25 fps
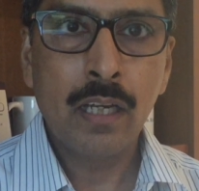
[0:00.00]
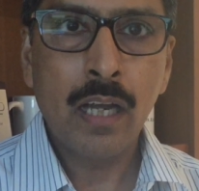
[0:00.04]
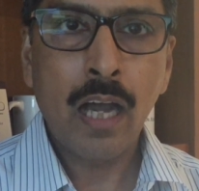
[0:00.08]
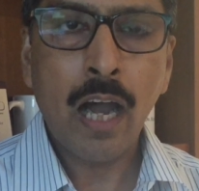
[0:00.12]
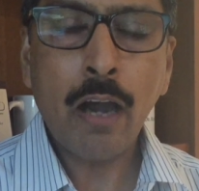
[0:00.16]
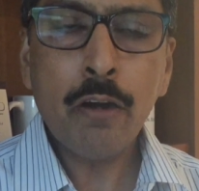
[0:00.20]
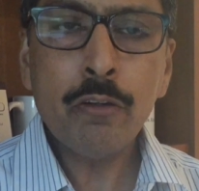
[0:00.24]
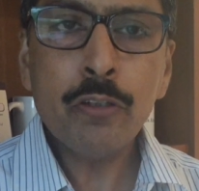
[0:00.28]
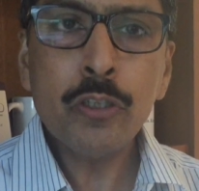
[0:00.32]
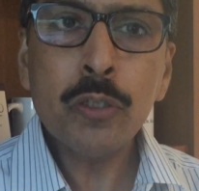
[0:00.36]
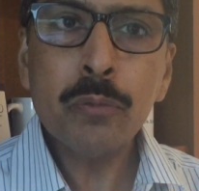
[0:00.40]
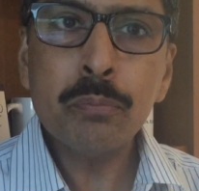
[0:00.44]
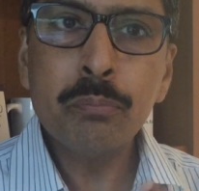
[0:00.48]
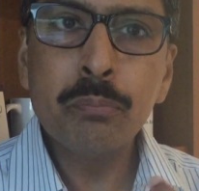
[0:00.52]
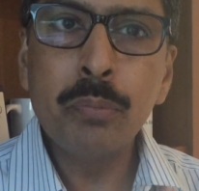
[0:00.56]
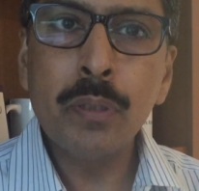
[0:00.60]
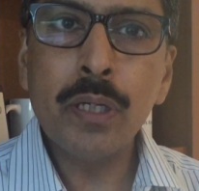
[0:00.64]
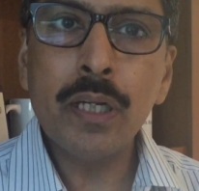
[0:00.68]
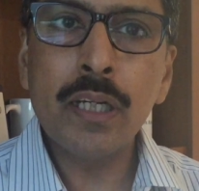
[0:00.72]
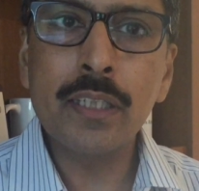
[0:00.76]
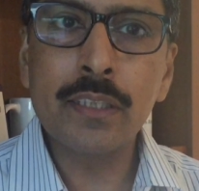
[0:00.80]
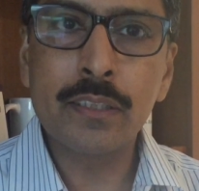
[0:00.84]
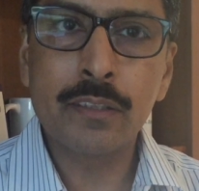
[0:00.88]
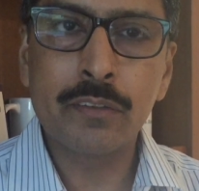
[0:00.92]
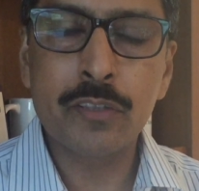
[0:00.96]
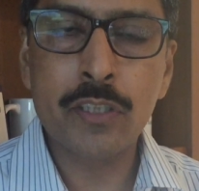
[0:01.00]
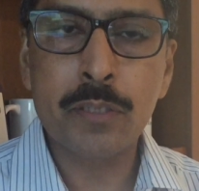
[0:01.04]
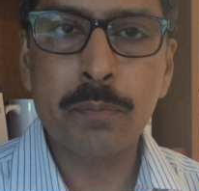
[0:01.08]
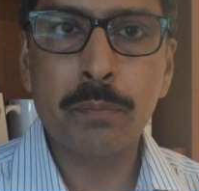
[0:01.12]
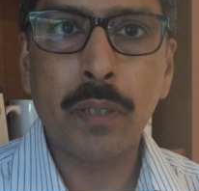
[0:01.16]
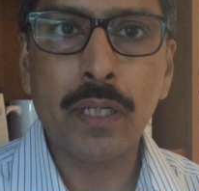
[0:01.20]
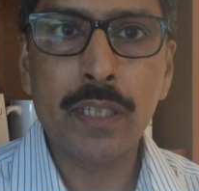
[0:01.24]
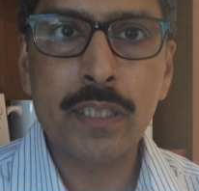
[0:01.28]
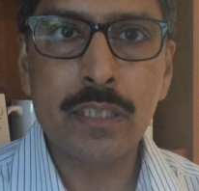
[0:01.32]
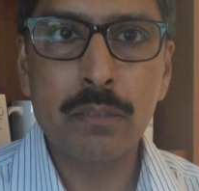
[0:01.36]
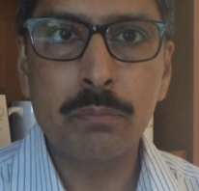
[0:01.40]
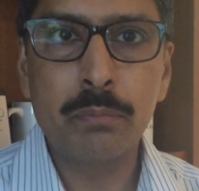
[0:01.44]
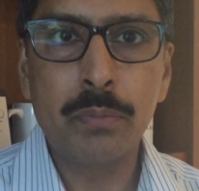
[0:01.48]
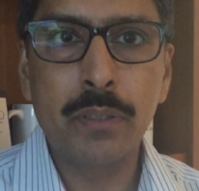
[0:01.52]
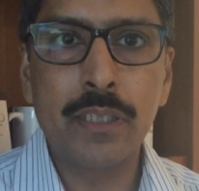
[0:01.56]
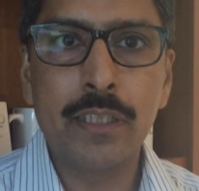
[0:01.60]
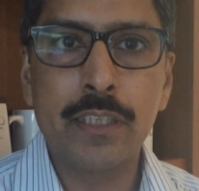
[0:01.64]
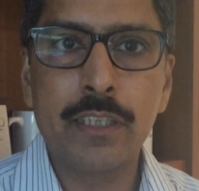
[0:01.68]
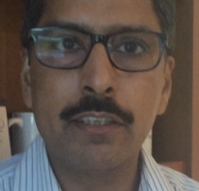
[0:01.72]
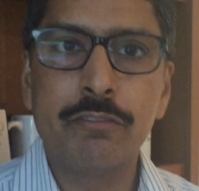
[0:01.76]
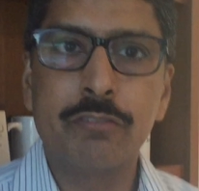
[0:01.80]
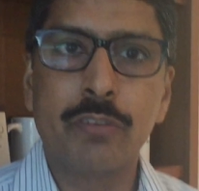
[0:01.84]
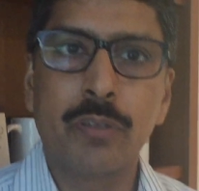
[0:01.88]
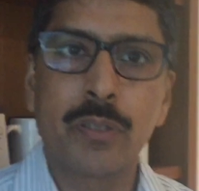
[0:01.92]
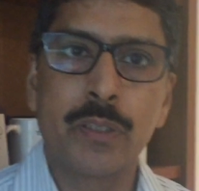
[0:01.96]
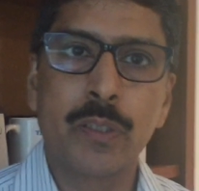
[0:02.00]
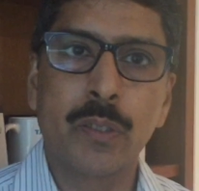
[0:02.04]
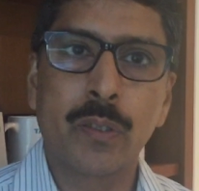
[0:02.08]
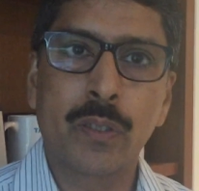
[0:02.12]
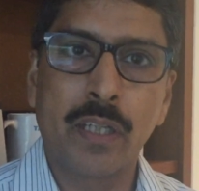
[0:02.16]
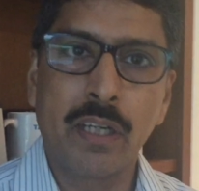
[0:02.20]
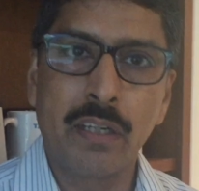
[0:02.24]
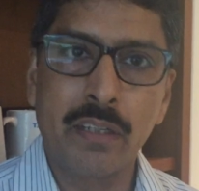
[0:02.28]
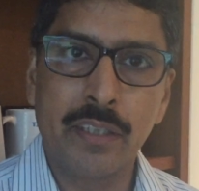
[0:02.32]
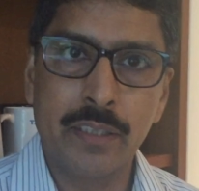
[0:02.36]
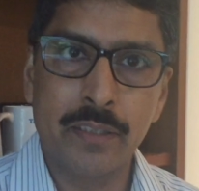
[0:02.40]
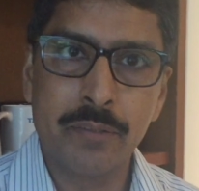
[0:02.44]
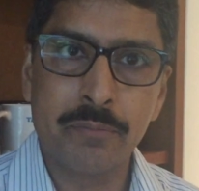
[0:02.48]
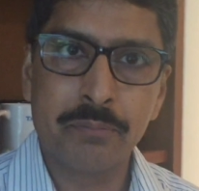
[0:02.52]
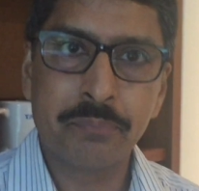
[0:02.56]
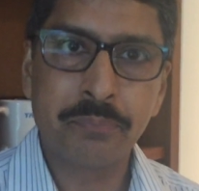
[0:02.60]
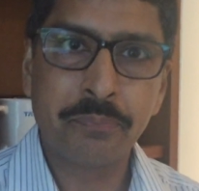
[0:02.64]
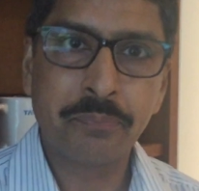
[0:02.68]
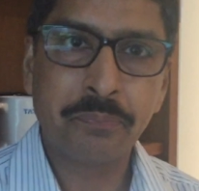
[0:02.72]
How do you build responsibility for your career?